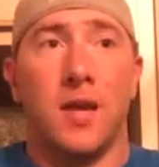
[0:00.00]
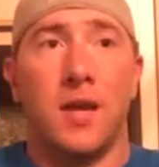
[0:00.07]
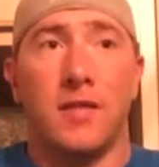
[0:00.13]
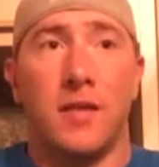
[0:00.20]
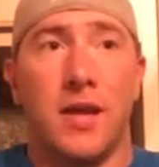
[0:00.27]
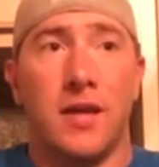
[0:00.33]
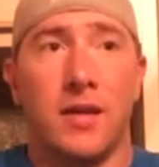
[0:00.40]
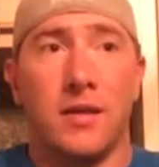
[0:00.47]

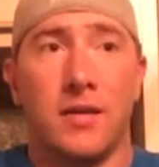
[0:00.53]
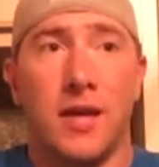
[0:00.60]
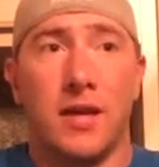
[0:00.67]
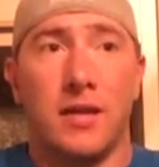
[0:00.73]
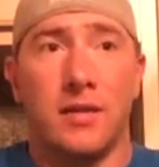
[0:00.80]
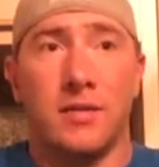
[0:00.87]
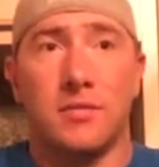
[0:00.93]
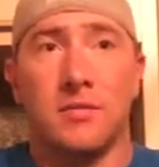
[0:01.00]
And
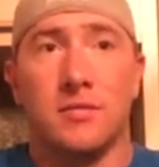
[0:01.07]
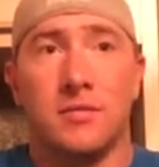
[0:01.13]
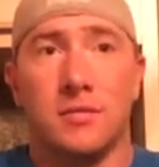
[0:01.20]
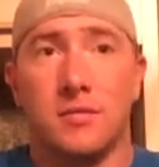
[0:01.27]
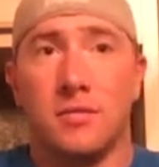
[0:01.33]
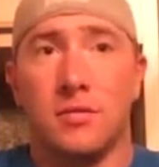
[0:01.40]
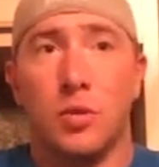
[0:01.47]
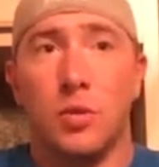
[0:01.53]
they
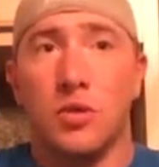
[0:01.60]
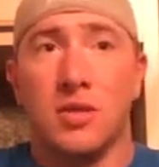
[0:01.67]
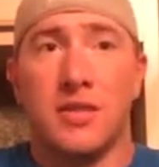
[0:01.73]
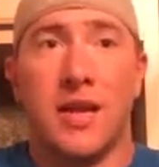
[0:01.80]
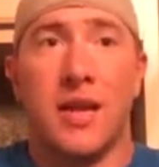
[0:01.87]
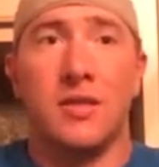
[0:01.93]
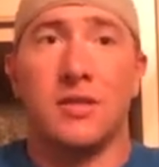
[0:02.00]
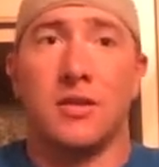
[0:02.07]
lose a
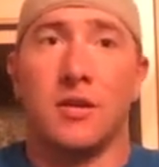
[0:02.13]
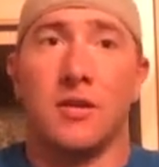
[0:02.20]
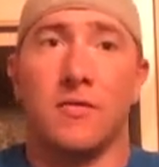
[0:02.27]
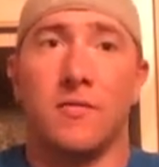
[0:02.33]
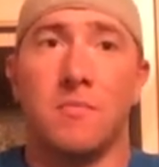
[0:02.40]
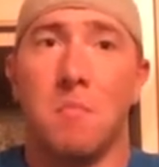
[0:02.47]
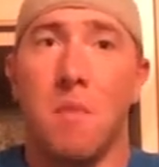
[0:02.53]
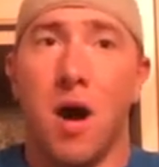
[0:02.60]
sense
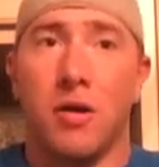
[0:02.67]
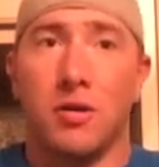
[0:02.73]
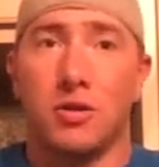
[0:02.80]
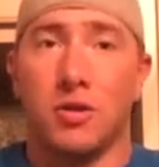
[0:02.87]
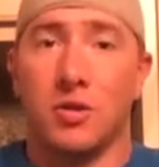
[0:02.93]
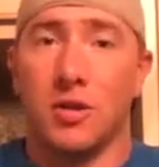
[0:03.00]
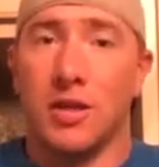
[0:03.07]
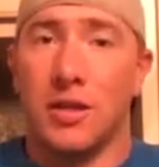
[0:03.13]
of
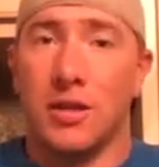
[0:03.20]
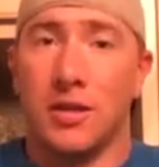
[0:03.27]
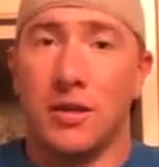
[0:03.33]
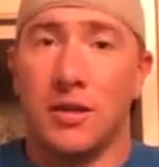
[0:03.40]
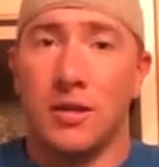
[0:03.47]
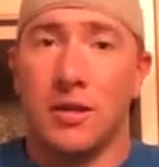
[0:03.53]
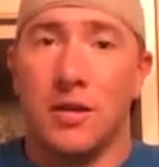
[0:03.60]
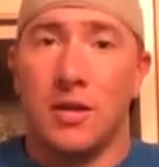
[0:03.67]

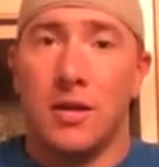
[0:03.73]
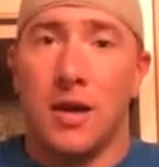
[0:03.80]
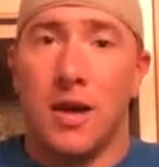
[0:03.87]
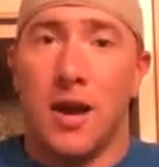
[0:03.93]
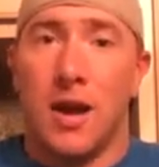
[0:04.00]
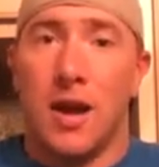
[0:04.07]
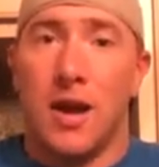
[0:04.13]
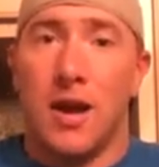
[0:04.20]
monitoring
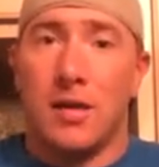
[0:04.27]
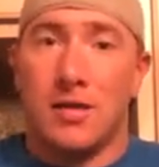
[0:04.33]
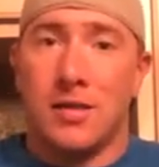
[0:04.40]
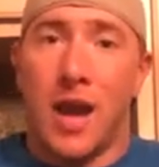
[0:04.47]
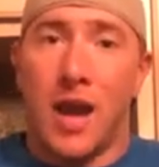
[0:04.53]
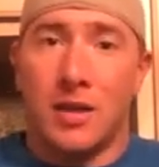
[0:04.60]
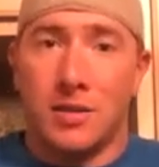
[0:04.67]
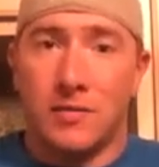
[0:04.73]

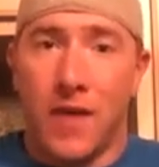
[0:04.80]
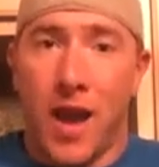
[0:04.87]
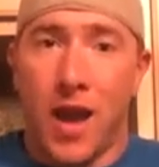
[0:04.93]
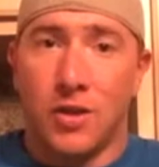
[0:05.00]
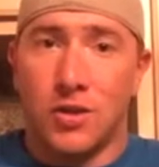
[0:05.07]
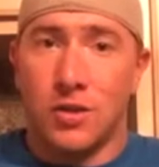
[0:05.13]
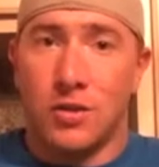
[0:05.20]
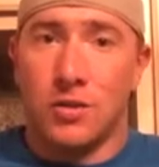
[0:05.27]

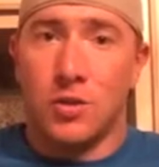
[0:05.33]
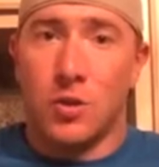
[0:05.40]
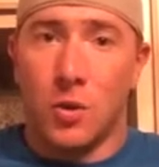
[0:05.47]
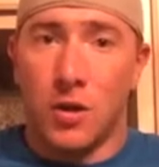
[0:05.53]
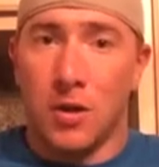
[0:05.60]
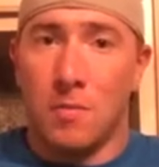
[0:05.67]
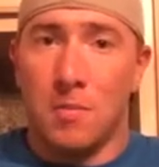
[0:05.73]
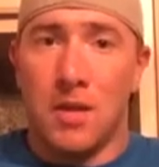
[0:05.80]
satisfaction
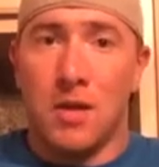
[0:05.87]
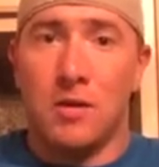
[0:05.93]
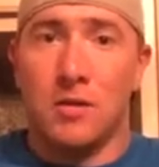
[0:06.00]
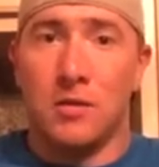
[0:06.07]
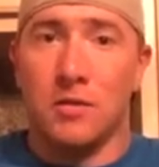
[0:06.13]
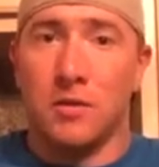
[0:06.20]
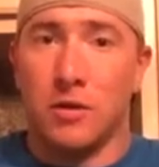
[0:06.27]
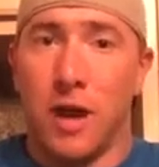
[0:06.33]
during a
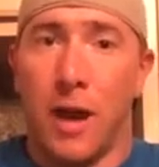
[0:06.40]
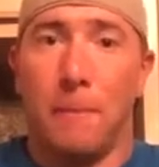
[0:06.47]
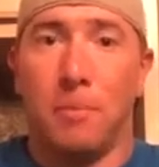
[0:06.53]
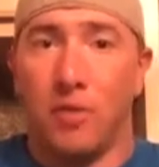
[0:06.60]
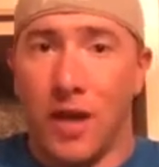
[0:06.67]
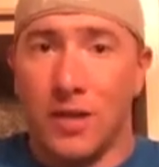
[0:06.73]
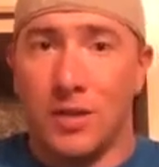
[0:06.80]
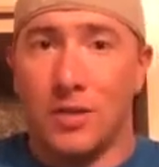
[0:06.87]
meal. They're not
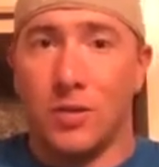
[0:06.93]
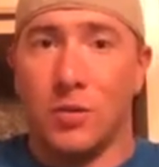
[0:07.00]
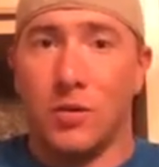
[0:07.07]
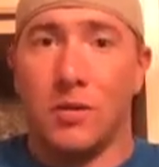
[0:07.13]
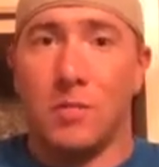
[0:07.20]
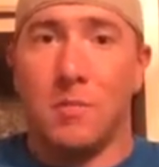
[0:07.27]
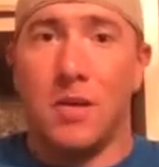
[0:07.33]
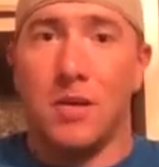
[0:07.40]
present
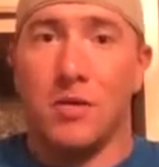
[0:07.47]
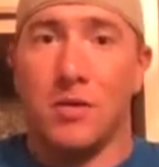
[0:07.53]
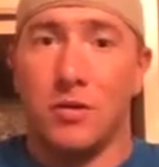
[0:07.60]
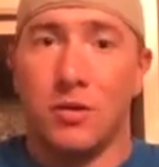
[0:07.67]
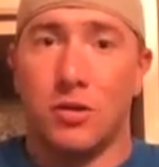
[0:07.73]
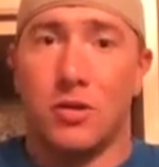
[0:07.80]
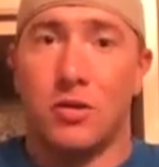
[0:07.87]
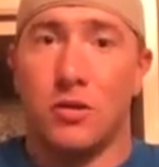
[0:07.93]
during the meal.
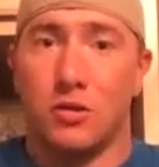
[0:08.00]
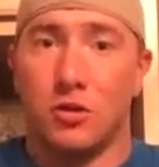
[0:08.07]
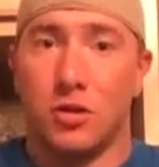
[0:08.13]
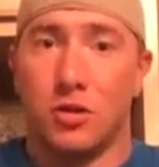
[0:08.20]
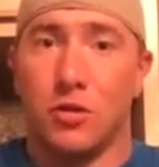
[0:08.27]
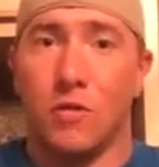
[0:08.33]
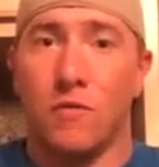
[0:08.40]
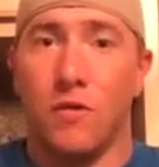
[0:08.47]
They're
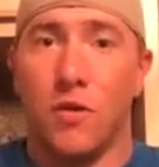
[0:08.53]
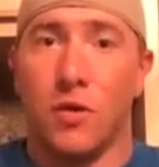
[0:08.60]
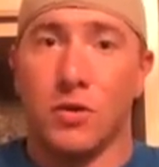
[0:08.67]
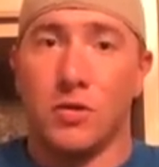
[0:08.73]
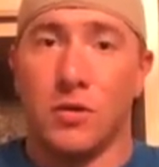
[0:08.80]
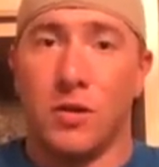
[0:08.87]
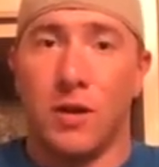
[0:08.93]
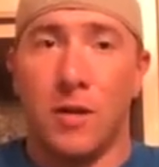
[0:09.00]
just so
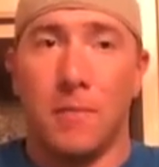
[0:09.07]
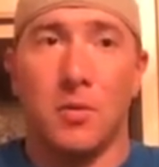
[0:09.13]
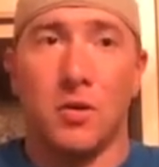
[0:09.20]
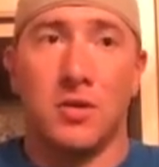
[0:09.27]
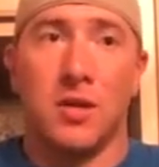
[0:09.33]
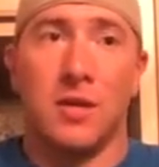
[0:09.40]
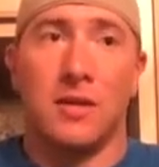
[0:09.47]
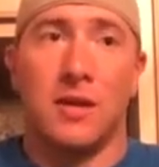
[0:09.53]
focused on the
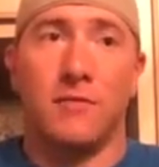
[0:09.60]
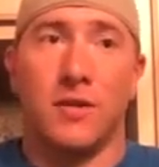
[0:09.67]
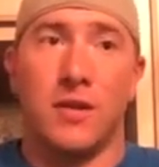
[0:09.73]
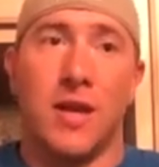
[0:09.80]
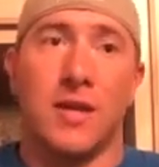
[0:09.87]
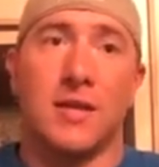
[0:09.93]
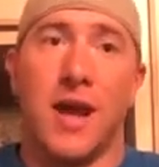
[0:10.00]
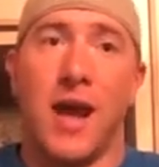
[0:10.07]
numbers that they
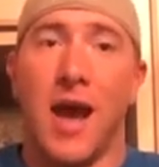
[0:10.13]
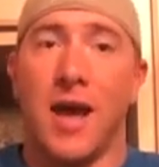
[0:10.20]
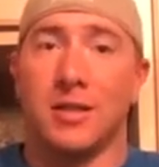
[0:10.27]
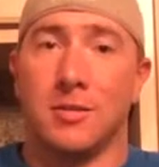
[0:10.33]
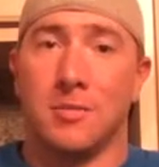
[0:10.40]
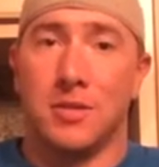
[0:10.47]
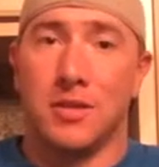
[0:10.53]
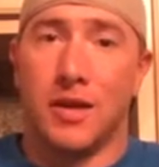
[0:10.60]
forget to
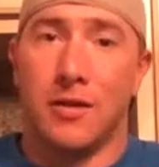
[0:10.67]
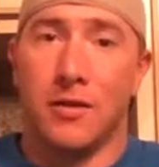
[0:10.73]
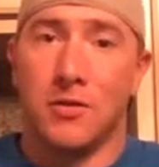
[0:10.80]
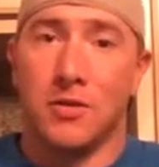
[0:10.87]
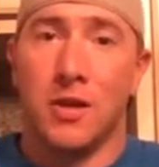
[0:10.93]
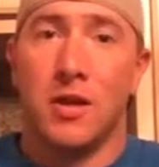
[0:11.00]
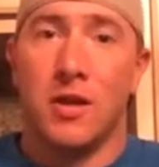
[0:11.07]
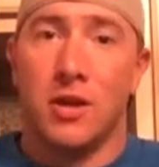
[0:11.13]
ask
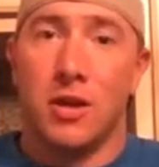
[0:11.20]
themselves,